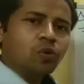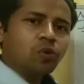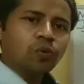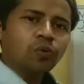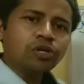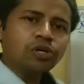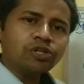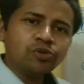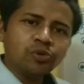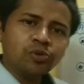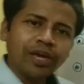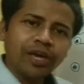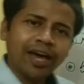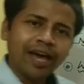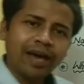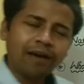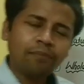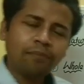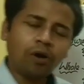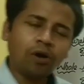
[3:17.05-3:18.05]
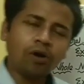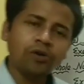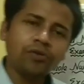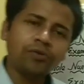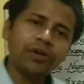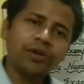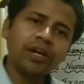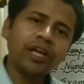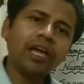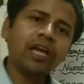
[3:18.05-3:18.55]
which we have
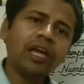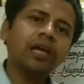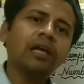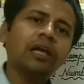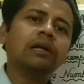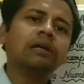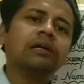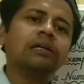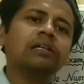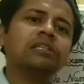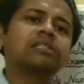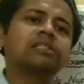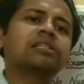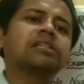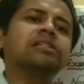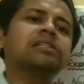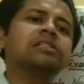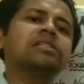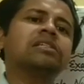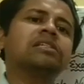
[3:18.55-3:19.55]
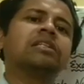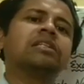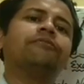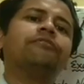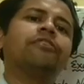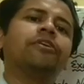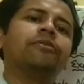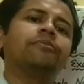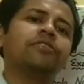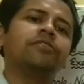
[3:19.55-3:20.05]
already discussed in the
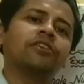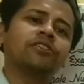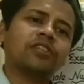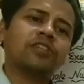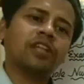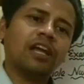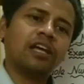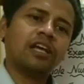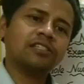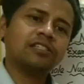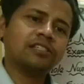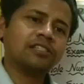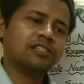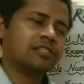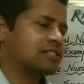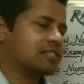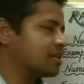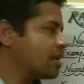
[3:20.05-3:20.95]
previous classes.